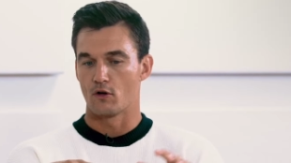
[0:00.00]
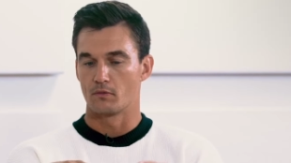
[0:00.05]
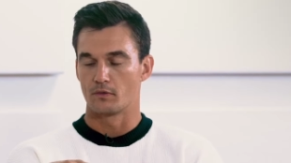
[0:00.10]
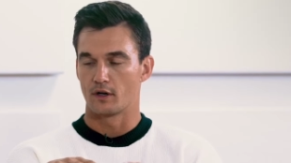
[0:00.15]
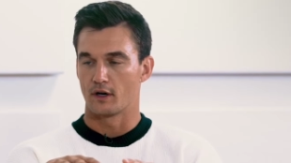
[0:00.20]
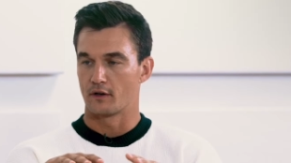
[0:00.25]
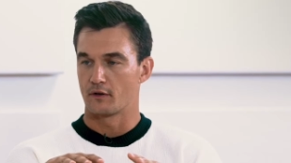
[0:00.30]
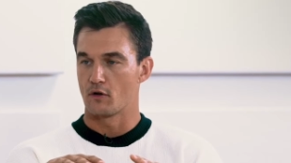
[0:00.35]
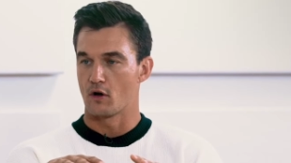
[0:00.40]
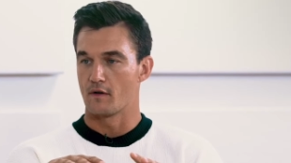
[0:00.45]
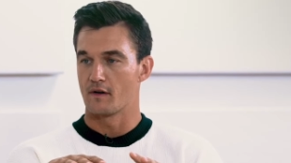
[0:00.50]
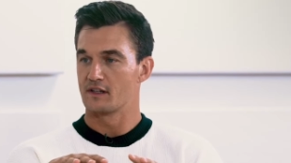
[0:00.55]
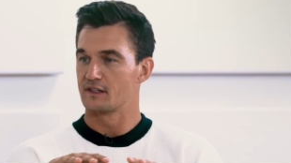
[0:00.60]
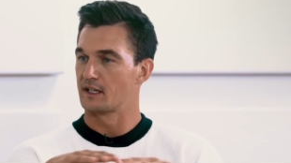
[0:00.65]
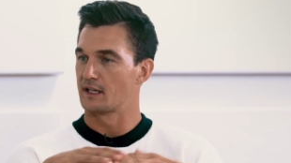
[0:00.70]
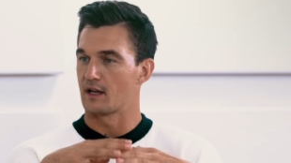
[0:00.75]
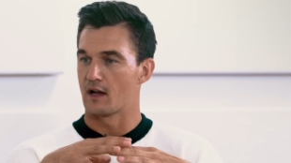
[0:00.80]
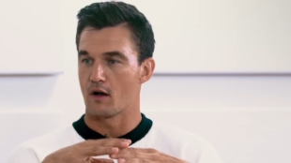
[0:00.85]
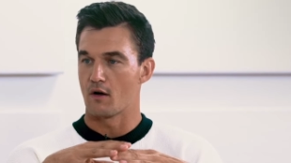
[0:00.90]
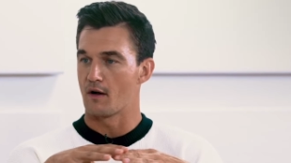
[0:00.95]
home during COVID, I
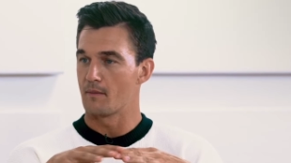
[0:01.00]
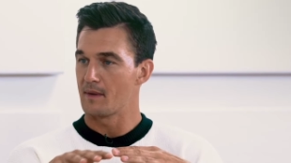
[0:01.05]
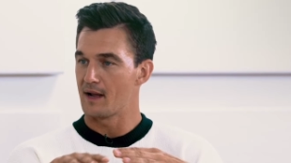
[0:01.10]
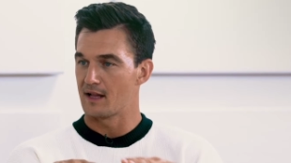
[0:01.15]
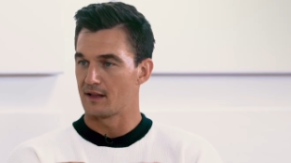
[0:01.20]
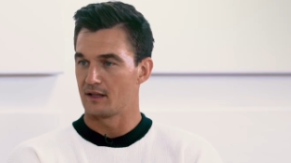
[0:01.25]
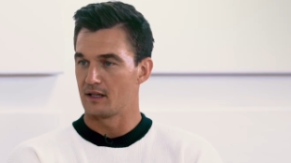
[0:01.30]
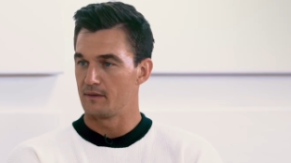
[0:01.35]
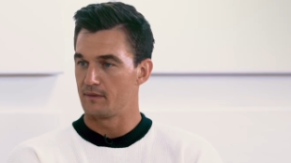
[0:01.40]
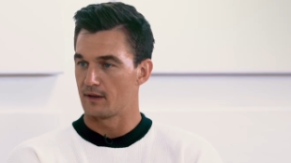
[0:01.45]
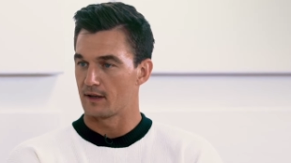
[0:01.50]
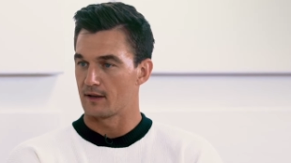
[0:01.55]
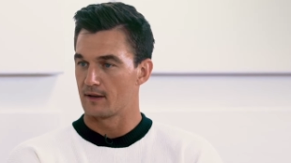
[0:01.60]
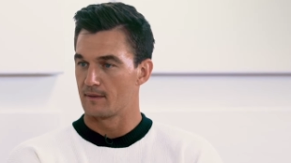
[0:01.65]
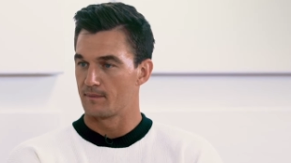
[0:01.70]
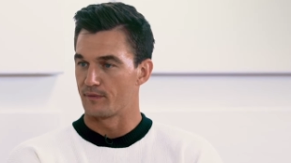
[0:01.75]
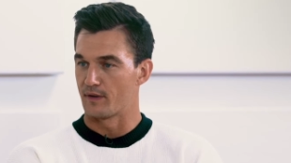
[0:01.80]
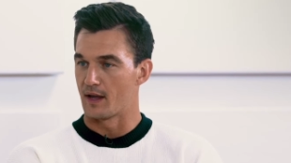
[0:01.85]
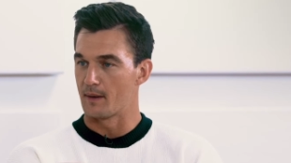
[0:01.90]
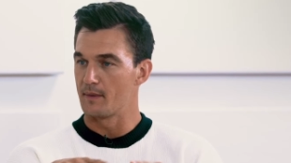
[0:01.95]
was like, oh, I'm not leaving.
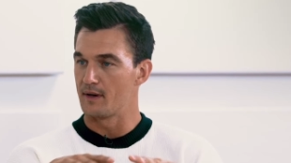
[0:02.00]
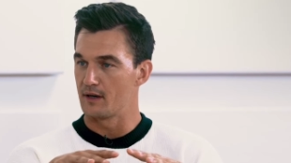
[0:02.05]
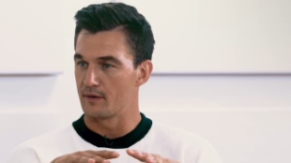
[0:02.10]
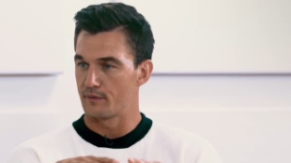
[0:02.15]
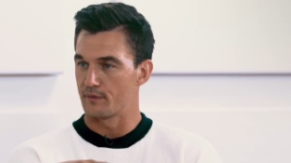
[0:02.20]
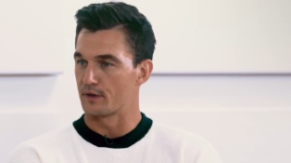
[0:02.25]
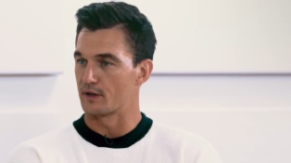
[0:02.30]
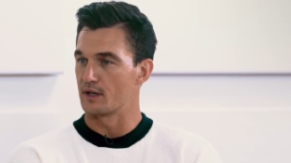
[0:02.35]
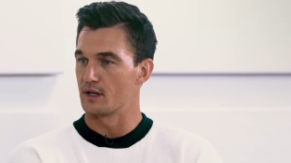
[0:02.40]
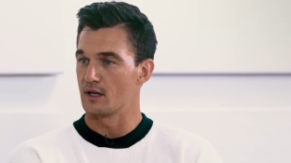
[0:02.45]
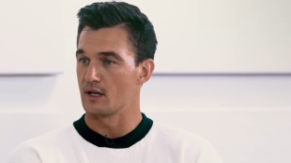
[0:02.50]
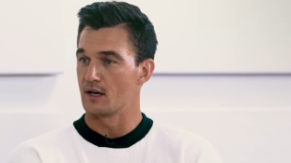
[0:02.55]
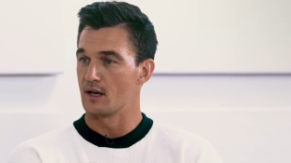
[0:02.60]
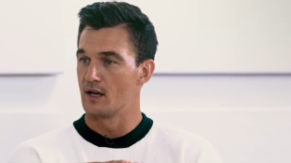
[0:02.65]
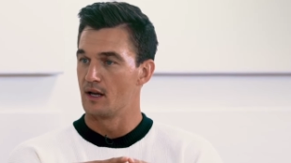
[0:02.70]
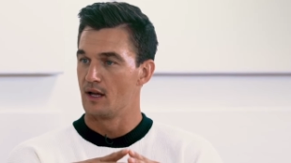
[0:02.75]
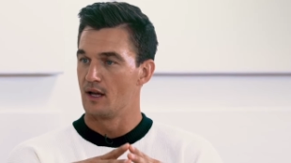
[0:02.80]
I'm here for good.